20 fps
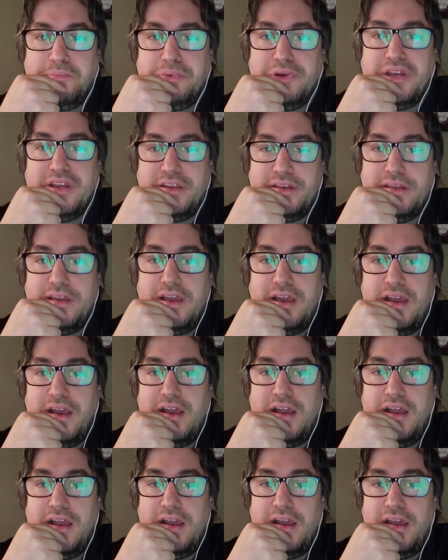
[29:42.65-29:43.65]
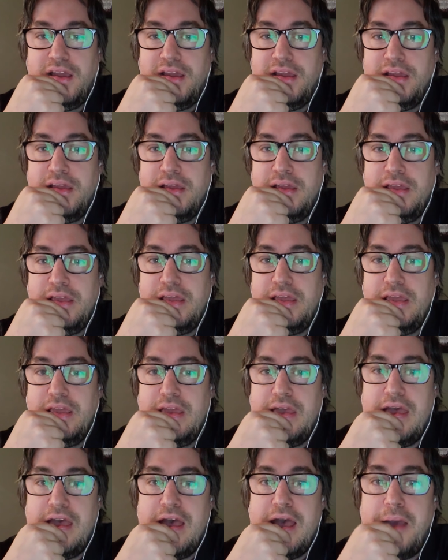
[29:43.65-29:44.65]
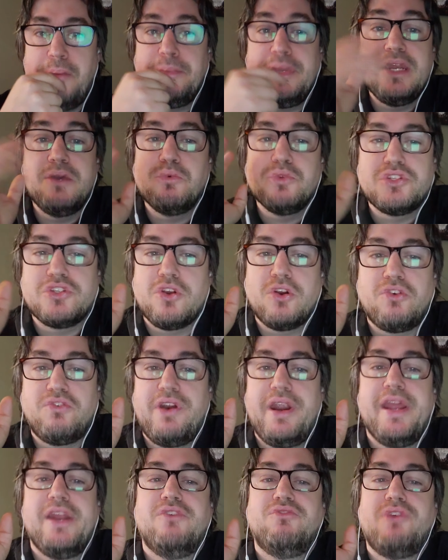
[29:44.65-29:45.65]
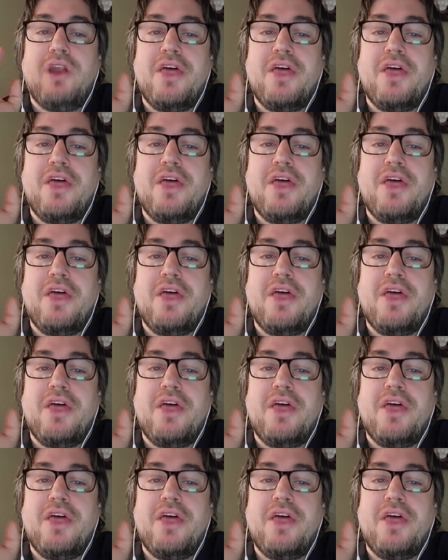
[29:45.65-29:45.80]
But I mean, it was so great.